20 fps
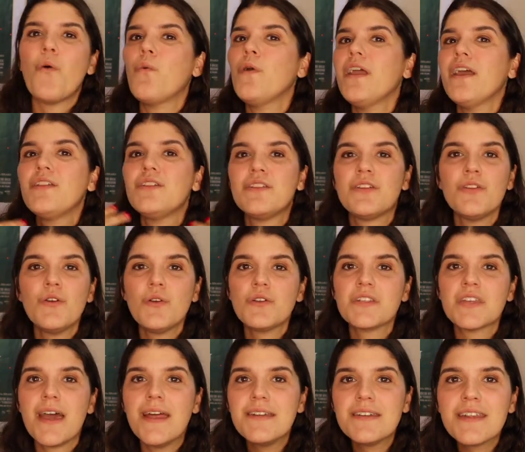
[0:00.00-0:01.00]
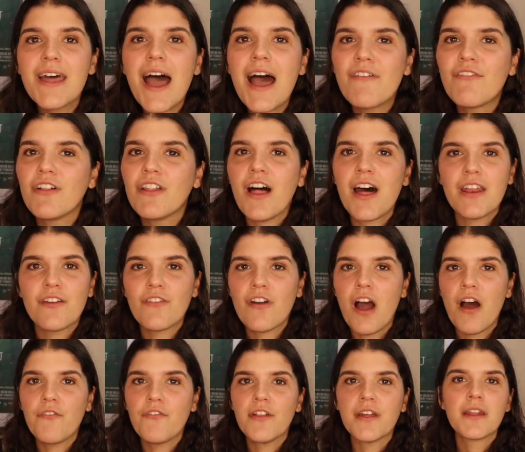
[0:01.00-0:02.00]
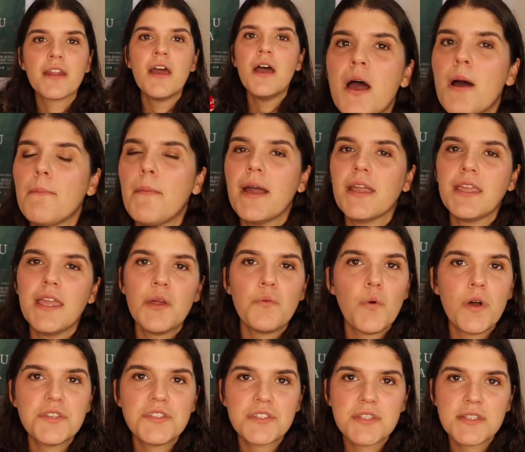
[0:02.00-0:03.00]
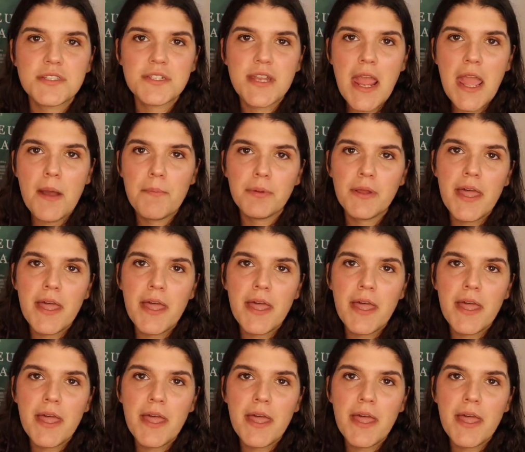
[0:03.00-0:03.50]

We do tend to have a lot of conflict. My kid wants to stay up